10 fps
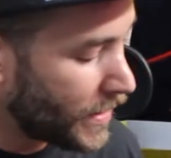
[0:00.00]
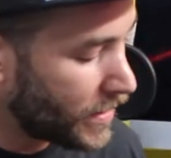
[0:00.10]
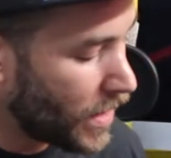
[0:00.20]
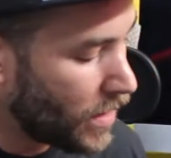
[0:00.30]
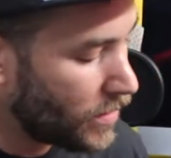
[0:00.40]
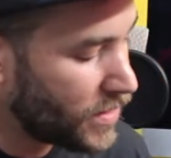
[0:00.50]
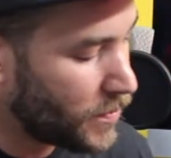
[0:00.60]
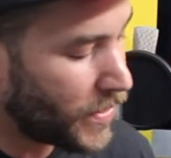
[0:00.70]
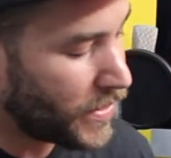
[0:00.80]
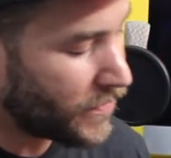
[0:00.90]
your notes, you
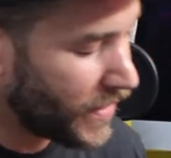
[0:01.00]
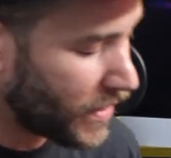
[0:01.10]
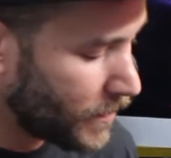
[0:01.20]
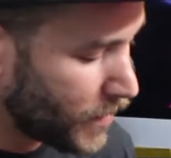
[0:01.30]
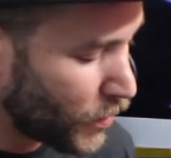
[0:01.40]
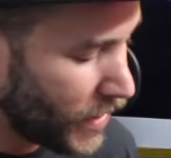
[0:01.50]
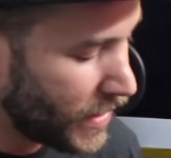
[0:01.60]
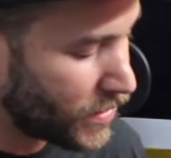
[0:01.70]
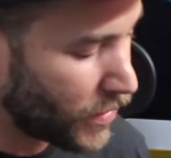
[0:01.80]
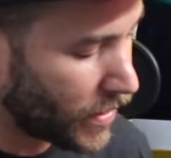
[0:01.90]
put your finger in between
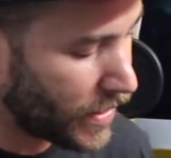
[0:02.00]
each one of